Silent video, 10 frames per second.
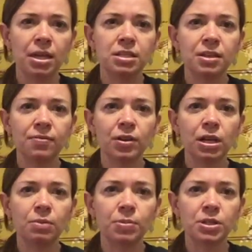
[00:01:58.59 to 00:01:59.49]

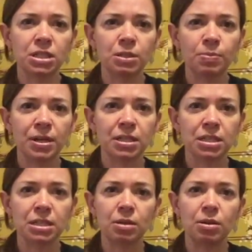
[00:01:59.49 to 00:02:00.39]
different
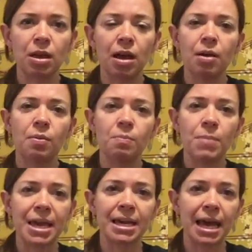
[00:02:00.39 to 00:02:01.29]
participants
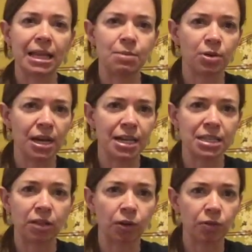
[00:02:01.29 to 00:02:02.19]
make Alebrijes
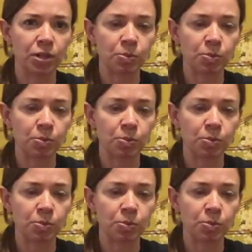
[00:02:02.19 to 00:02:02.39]
and learn this